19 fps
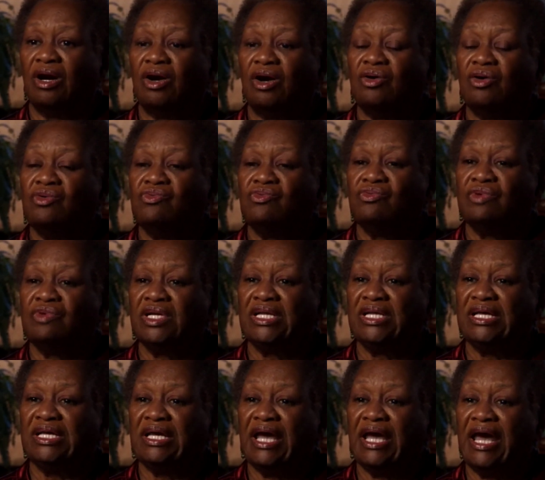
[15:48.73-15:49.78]
or who
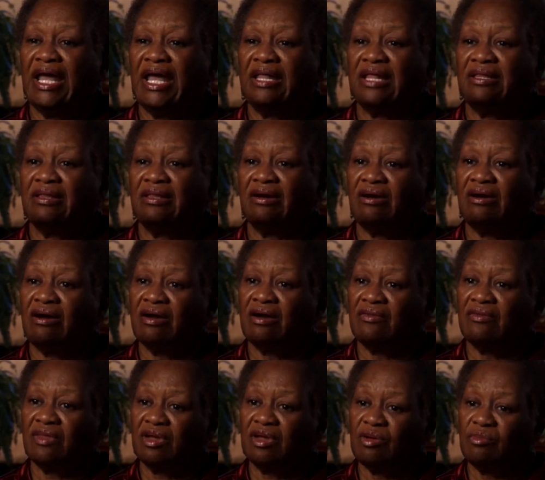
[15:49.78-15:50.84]
really had the heart
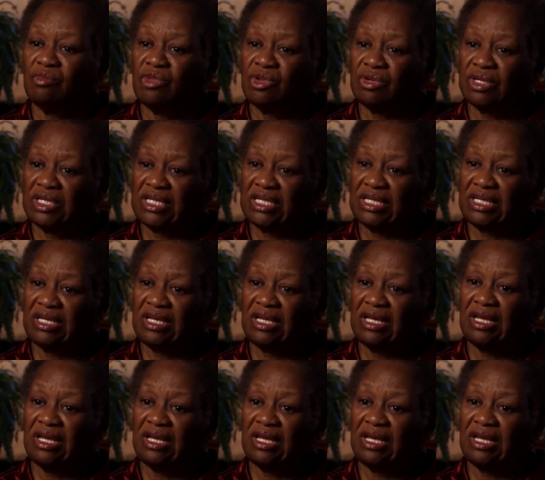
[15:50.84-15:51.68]
of the community